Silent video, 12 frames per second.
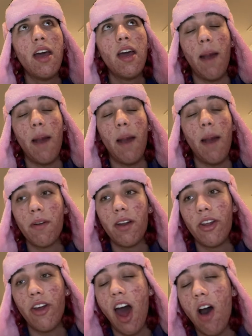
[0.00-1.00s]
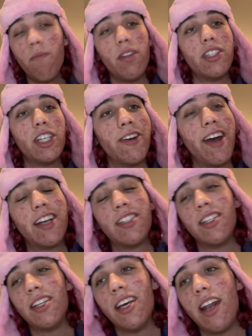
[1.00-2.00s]
And I'm gonna drop another album this year,
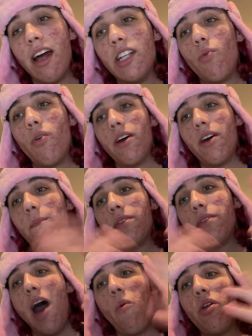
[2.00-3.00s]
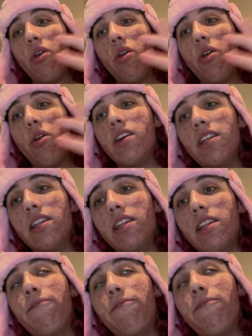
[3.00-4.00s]
actually, and I wanna really
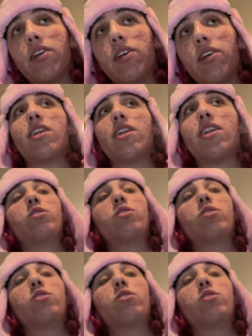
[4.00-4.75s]
focus in on just